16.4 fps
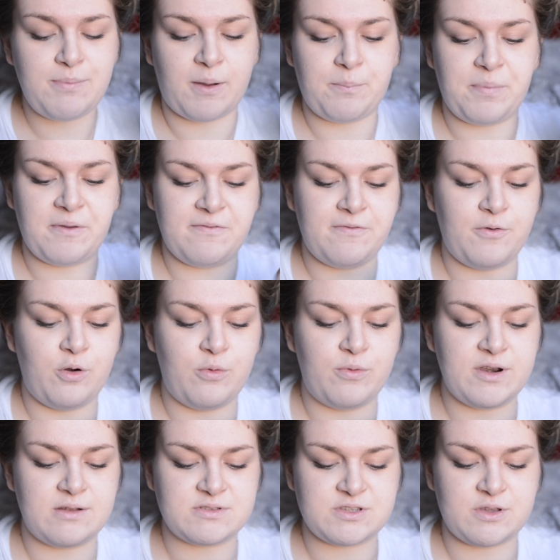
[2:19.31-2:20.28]
but before
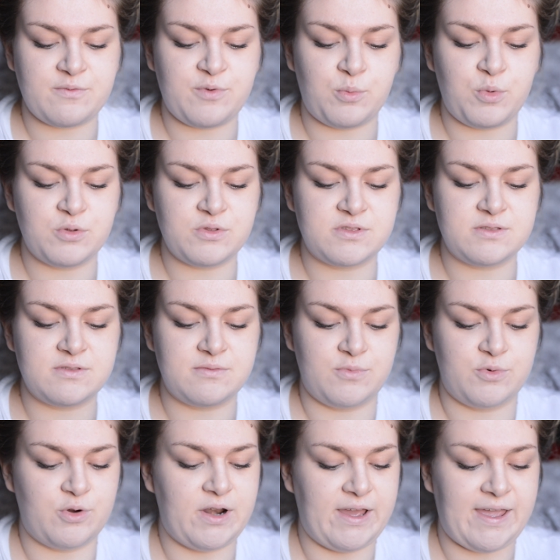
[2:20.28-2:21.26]
when I was going for more the
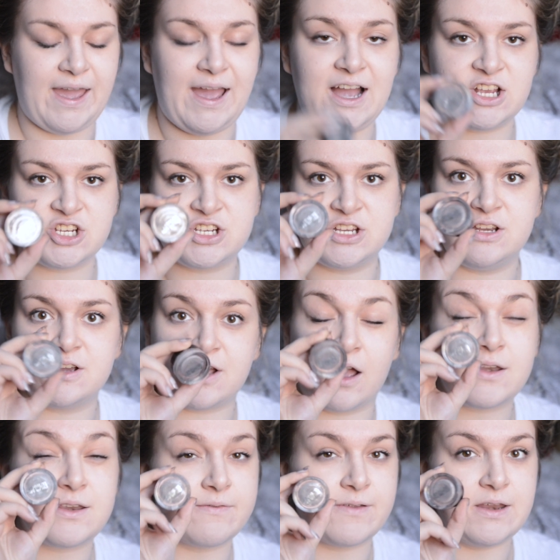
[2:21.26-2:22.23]
more like ashy look
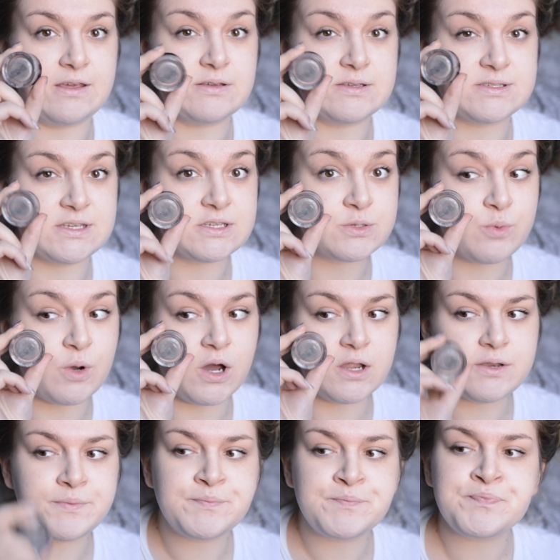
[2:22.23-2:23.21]
I definitely used this
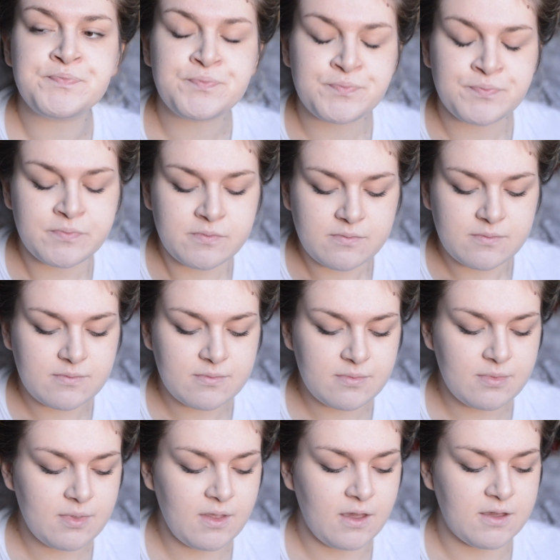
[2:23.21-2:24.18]
one
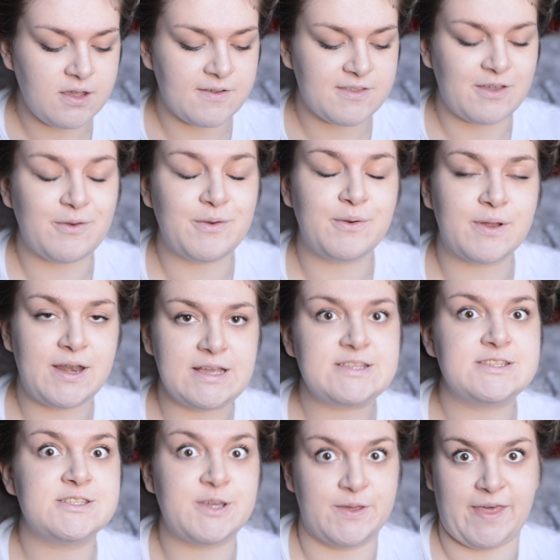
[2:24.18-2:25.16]
so
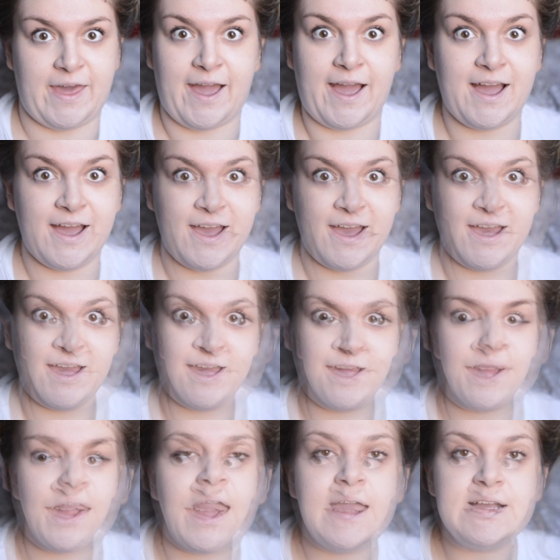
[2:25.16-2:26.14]
let's do
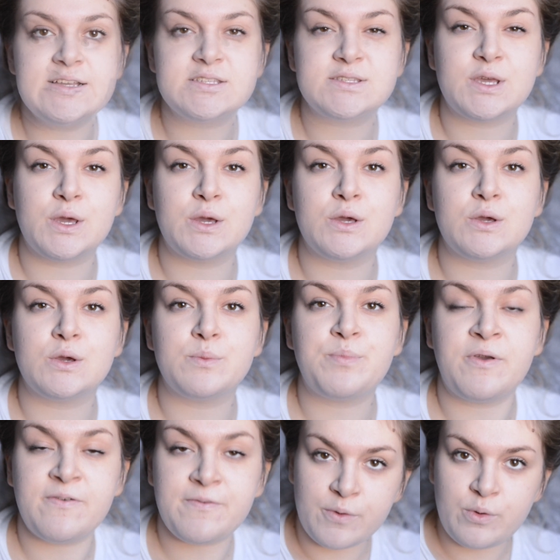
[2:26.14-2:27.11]
that so
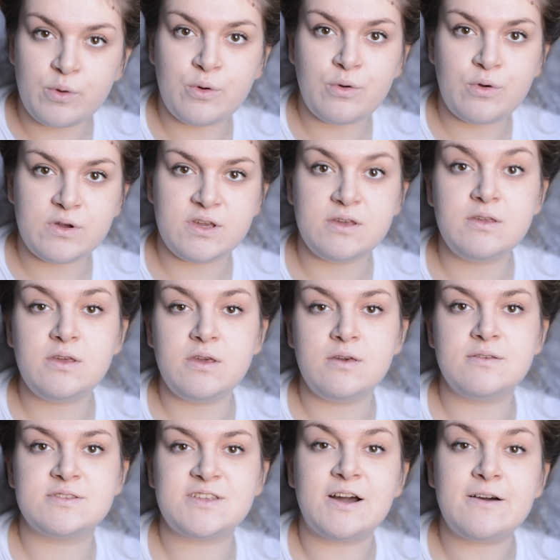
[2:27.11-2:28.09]
before
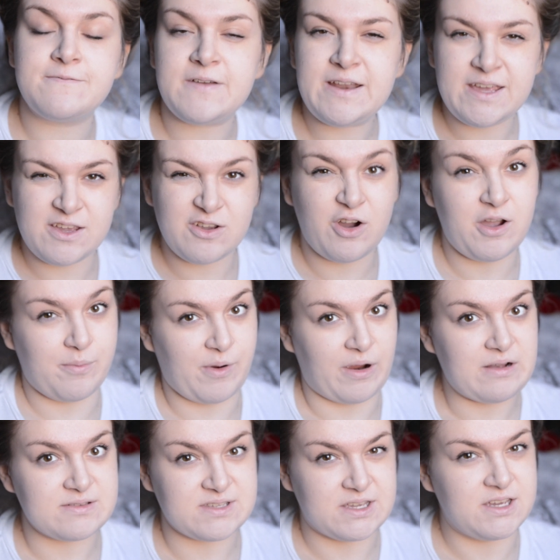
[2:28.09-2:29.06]
you start filling your
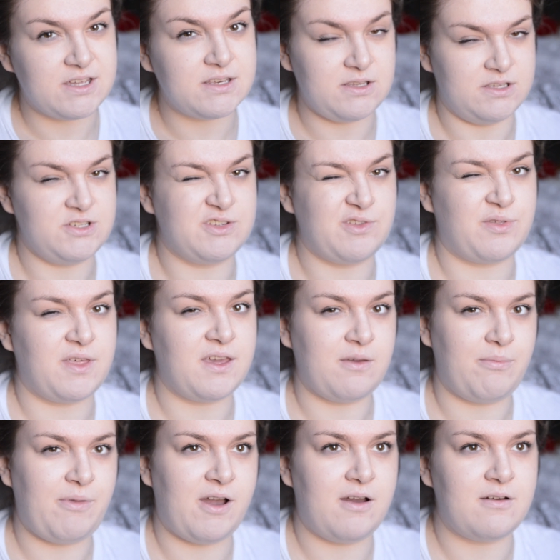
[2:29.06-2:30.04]
eyebrows in you should think
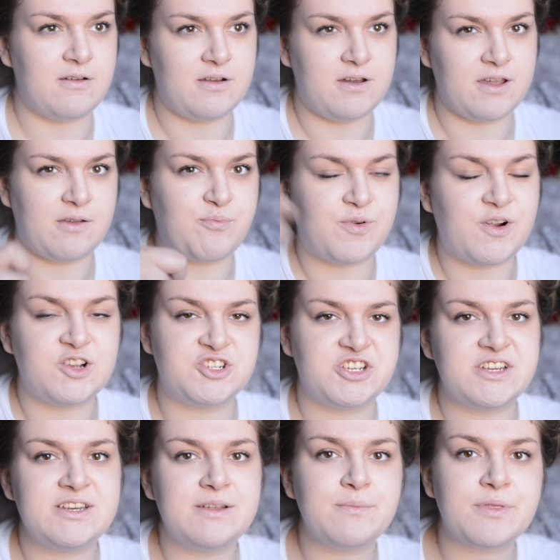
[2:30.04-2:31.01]
about like
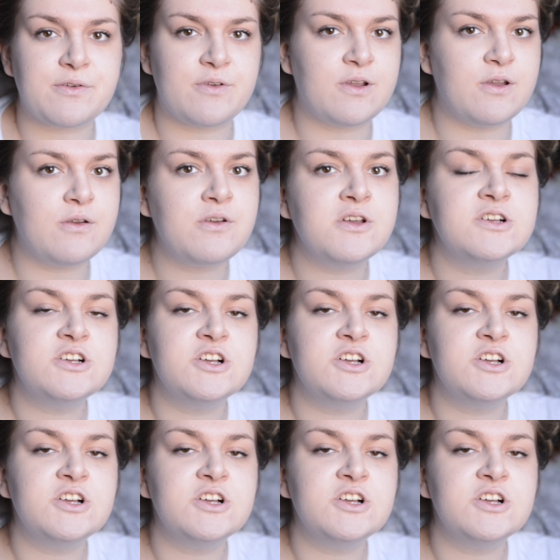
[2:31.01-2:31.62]
brushing them through